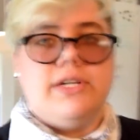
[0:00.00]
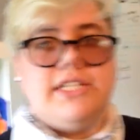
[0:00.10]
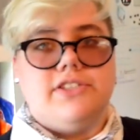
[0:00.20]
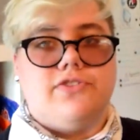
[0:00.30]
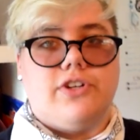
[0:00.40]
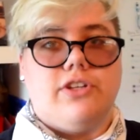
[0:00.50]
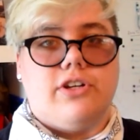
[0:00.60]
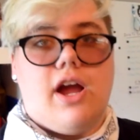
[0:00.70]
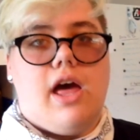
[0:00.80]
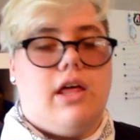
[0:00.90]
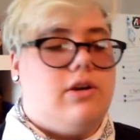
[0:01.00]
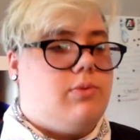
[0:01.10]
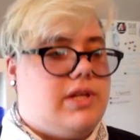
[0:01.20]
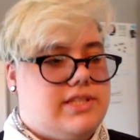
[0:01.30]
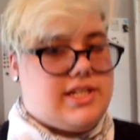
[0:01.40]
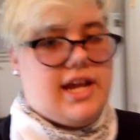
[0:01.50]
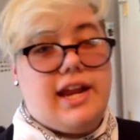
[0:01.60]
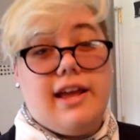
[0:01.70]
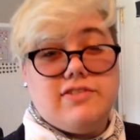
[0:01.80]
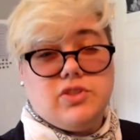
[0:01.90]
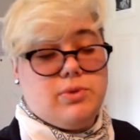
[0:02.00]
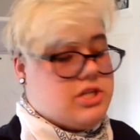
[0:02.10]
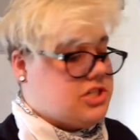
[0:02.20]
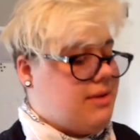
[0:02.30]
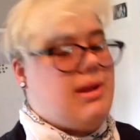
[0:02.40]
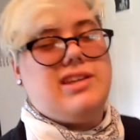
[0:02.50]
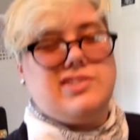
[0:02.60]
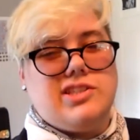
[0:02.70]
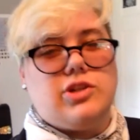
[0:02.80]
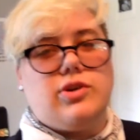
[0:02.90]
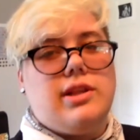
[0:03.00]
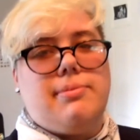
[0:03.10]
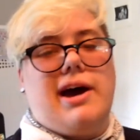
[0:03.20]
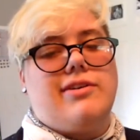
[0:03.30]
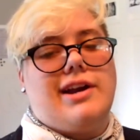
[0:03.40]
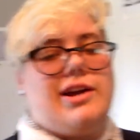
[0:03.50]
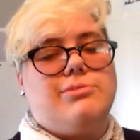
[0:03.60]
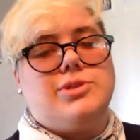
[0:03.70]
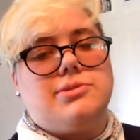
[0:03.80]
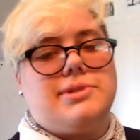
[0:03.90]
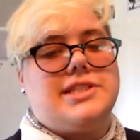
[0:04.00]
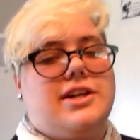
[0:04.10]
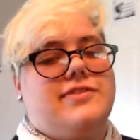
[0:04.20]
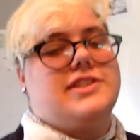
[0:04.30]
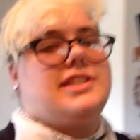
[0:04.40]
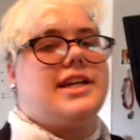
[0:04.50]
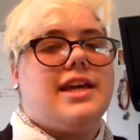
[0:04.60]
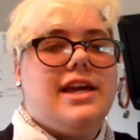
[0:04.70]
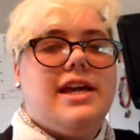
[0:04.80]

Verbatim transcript: it is further on Wednesday, and I've switched. I'm not using the GorillaPod right now, I'm using my selfie stick.